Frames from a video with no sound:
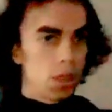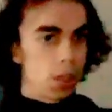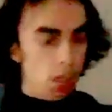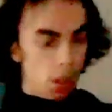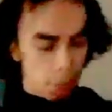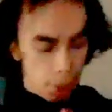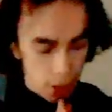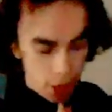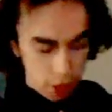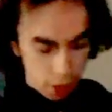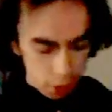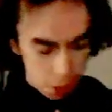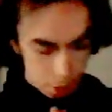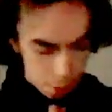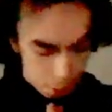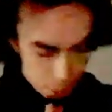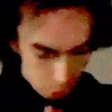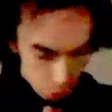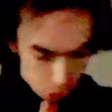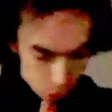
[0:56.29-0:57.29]
They're being
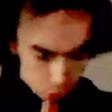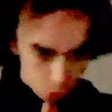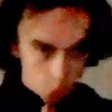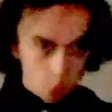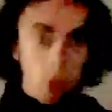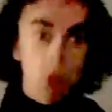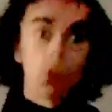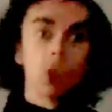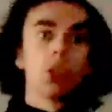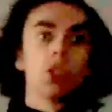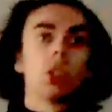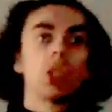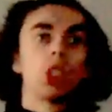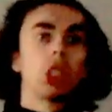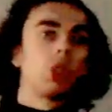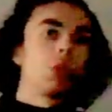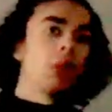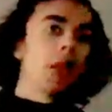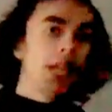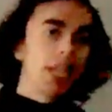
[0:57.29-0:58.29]
put to
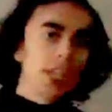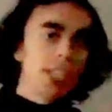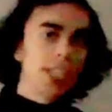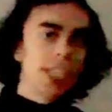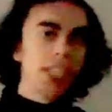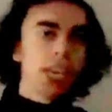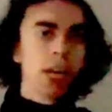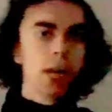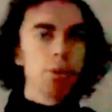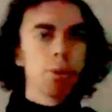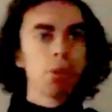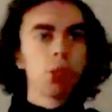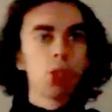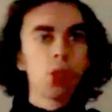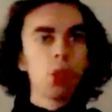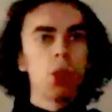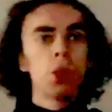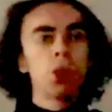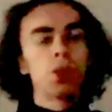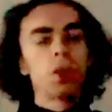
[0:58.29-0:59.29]
concentration camp
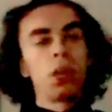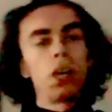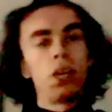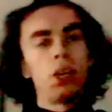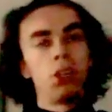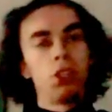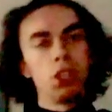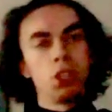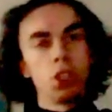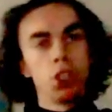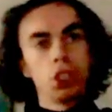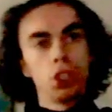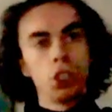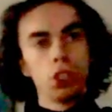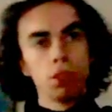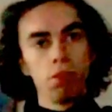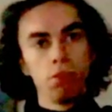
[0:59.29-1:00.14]
slaughterhouses